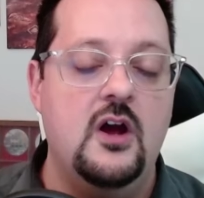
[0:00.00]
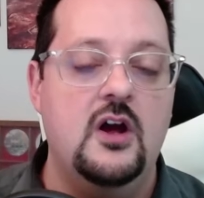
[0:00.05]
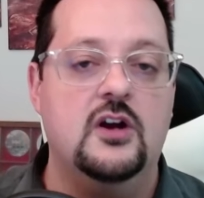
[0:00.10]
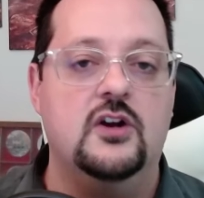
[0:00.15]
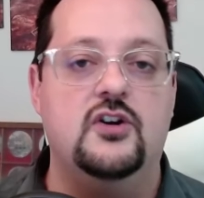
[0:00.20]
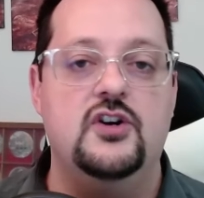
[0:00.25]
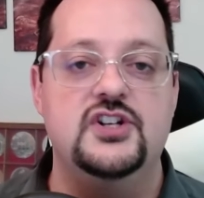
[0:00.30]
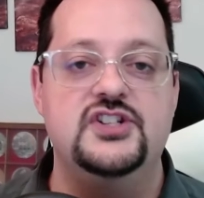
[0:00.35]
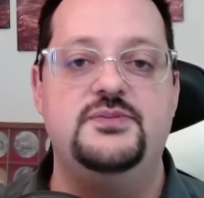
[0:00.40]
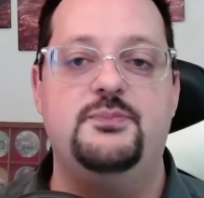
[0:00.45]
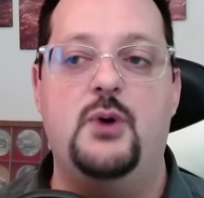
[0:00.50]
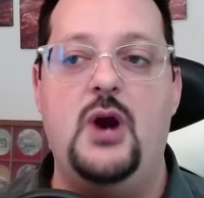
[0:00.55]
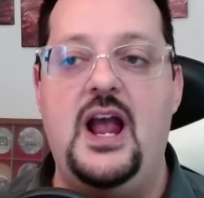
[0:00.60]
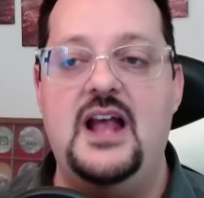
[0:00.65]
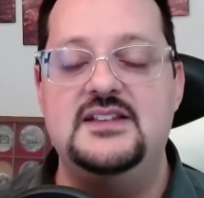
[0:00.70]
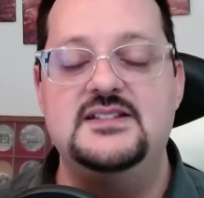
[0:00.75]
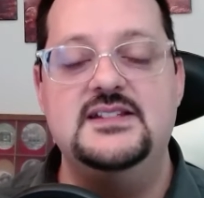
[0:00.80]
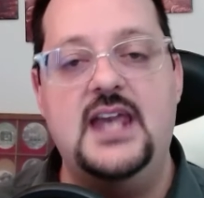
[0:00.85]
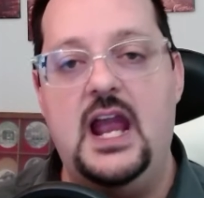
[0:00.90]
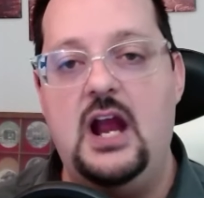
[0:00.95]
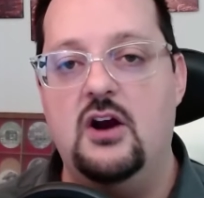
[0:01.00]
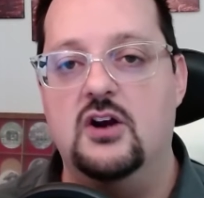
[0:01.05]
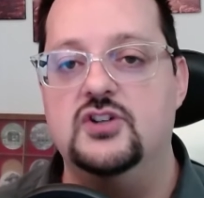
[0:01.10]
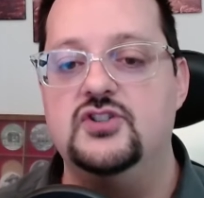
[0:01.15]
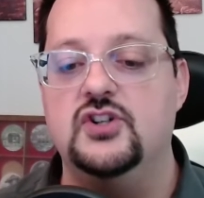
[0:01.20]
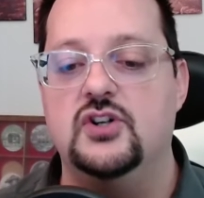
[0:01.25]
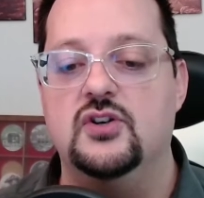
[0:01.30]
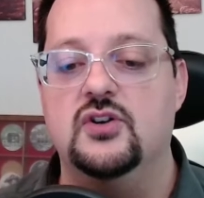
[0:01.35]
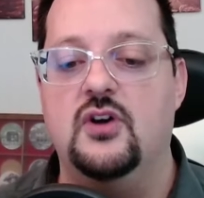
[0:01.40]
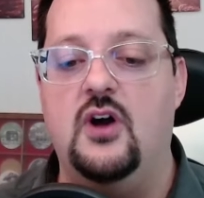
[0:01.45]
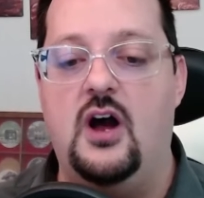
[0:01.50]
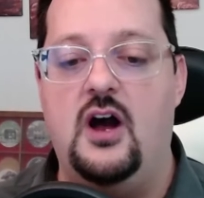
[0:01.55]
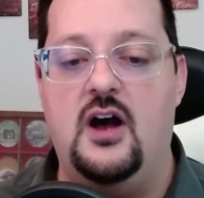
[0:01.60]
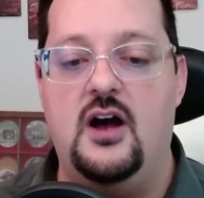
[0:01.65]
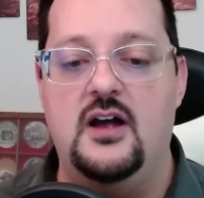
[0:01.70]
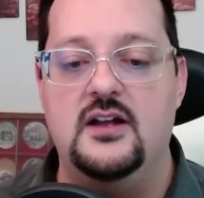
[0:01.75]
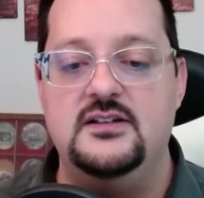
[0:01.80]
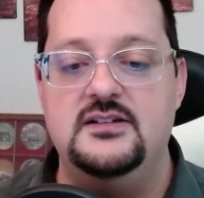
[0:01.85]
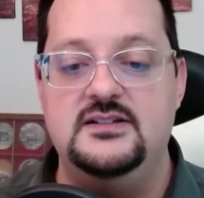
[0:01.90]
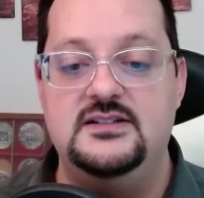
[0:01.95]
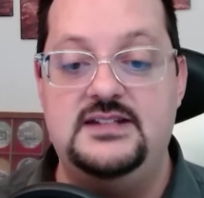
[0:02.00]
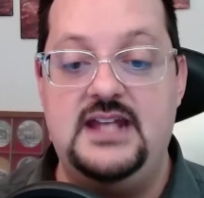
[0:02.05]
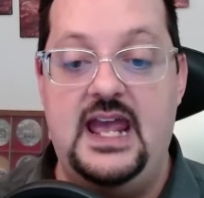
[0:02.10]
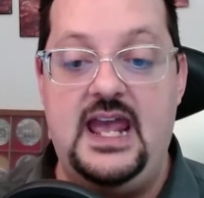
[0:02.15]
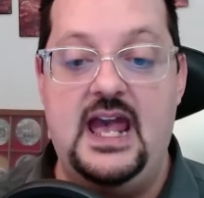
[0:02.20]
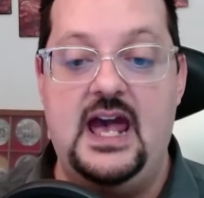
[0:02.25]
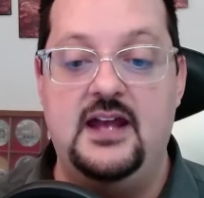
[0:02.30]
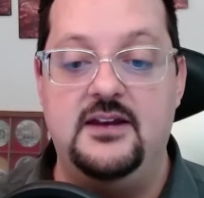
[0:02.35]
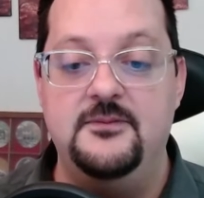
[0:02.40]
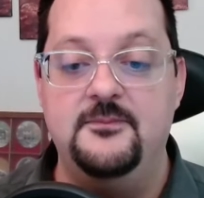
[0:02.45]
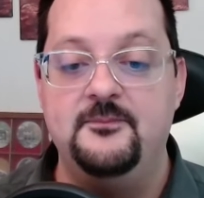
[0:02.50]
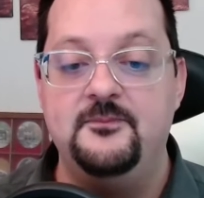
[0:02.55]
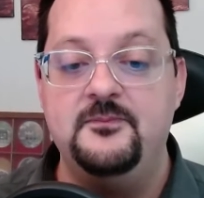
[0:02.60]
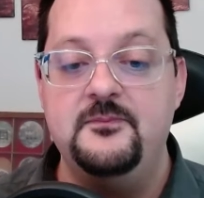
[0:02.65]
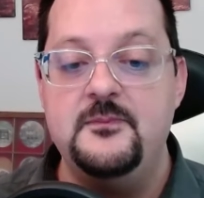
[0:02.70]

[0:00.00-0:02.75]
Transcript: Chris Pratt's character, Dan,